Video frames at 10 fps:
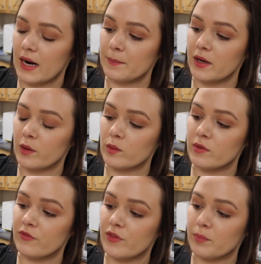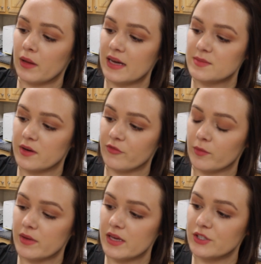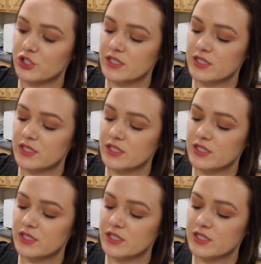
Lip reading: And I'm going to remove the plasma from each